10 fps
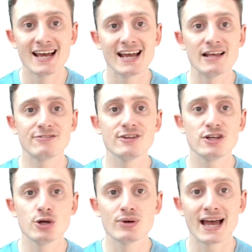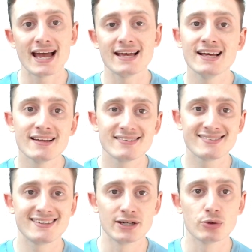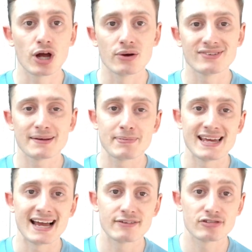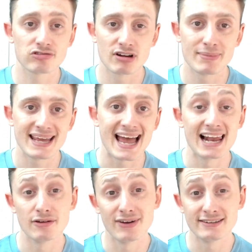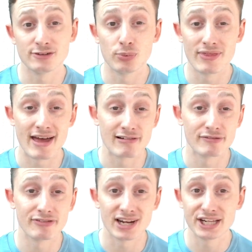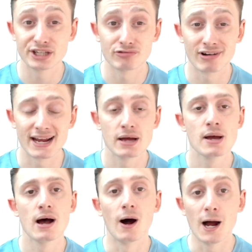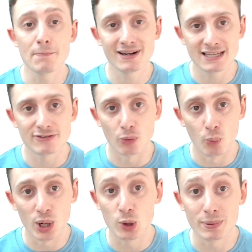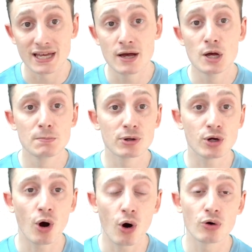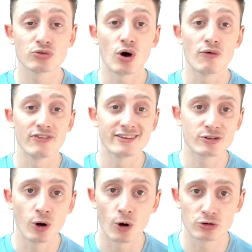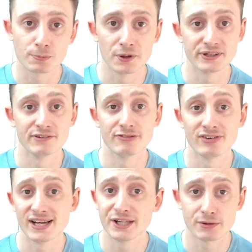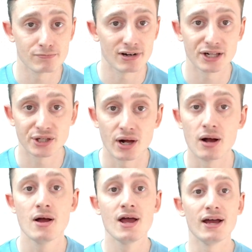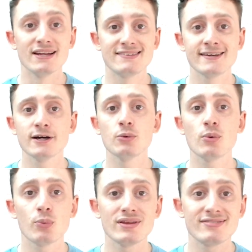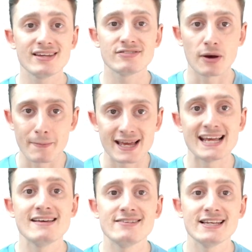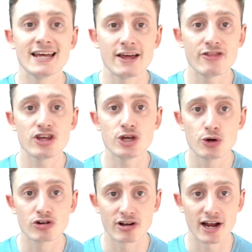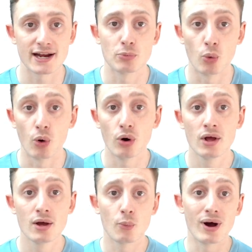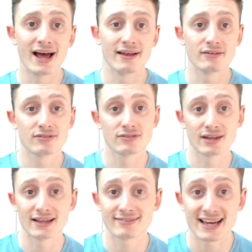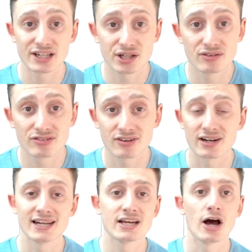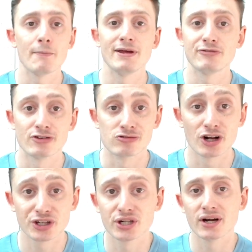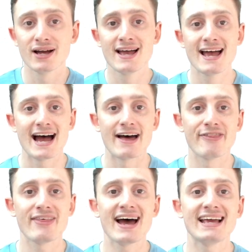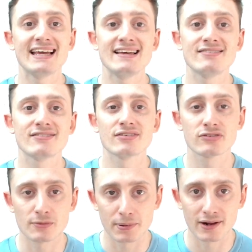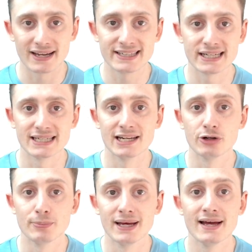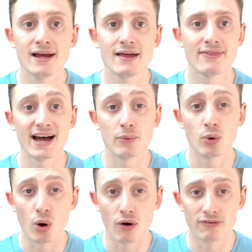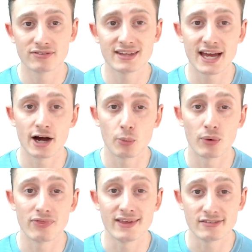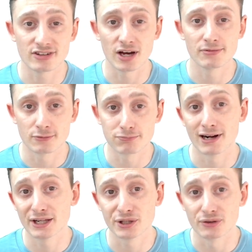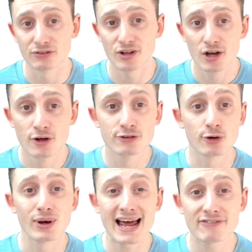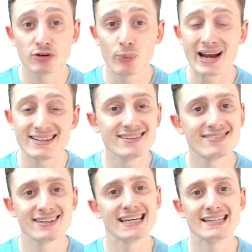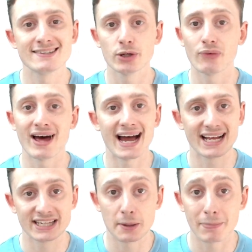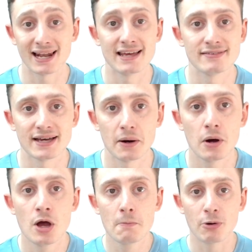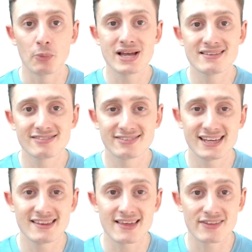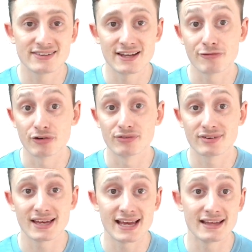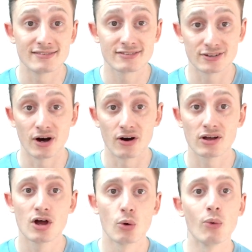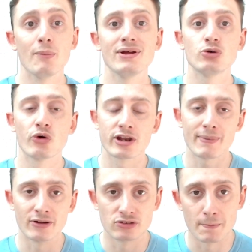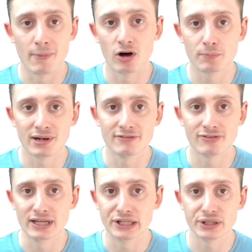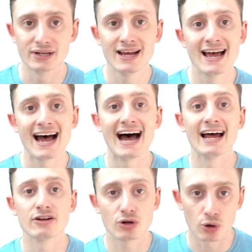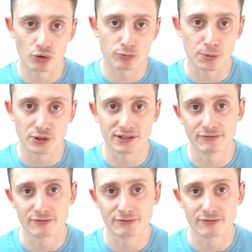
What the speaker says: Is the UK still going to be extremely elevated with their inflation rate? I believe it will be because of this cost push inflation pressure until we see some easing in the Ukraine war, where sanctions suddenly come in for Russia and that eases the supply chain a little bit. That will obviously help with these types of pressures. So we'll have to wait and see until that actually plays out. But we can see that the difference is stark when we're talking about demand pull inflation and cost push